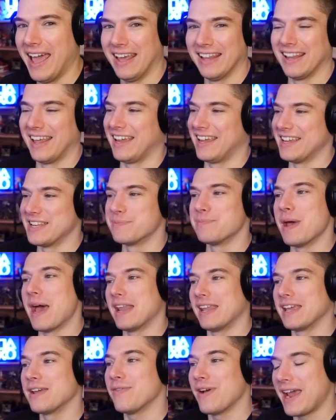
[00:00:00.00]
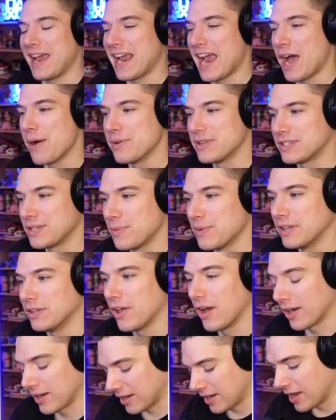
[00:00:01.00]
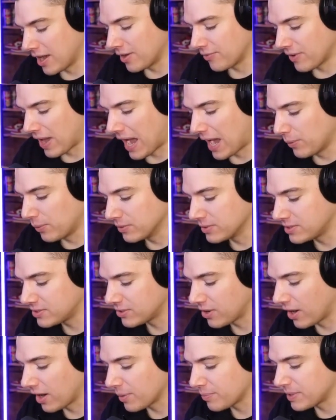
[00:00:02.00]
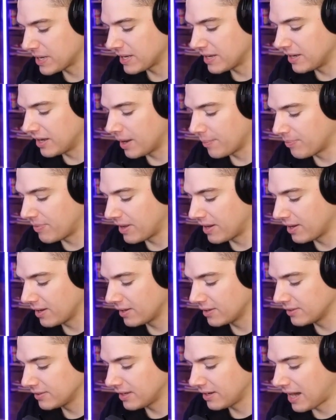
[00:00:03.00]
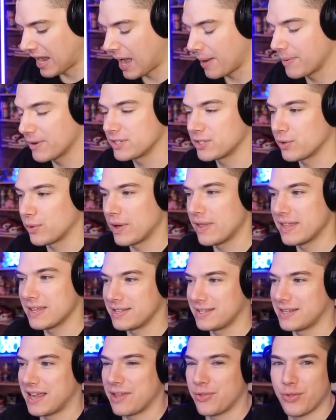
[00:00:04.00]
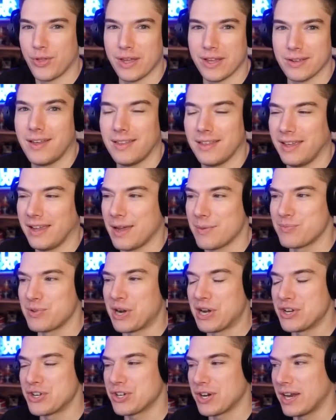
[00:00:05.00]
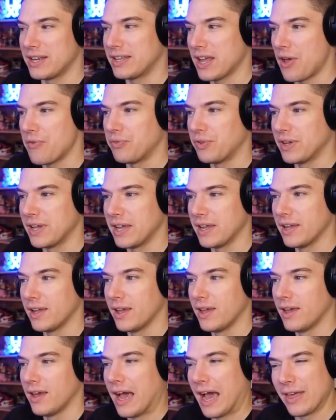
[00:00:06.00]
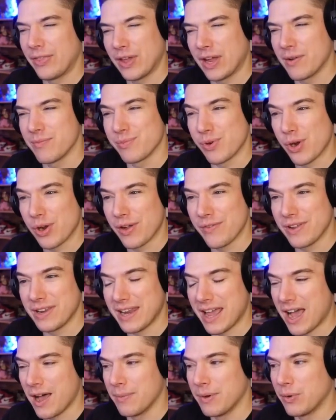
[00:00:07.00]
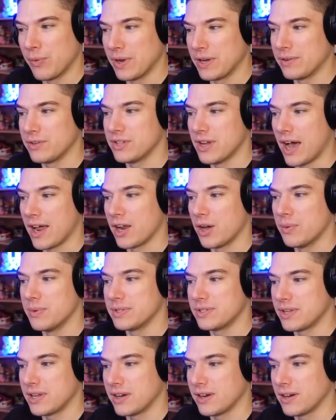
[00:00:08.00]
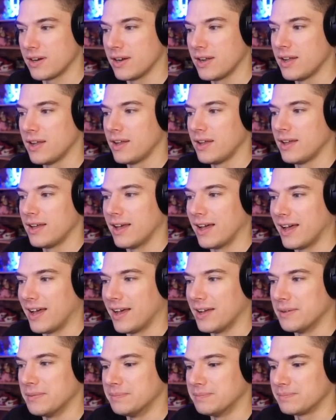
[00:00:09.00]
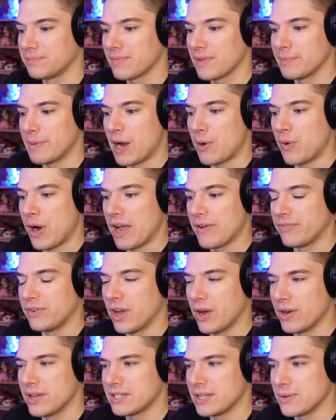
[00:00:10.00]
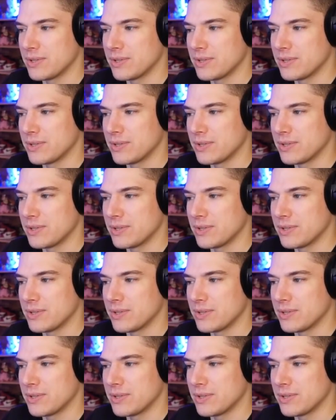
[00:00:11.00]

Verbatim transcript: like it's bad. Like if I hang out with someone long enough, I will start picking up their their habits, the way they say things. Like I'm pretty sure I definitely. I think I'm broke of it now, but when Dada was here, um, my wife noticed I was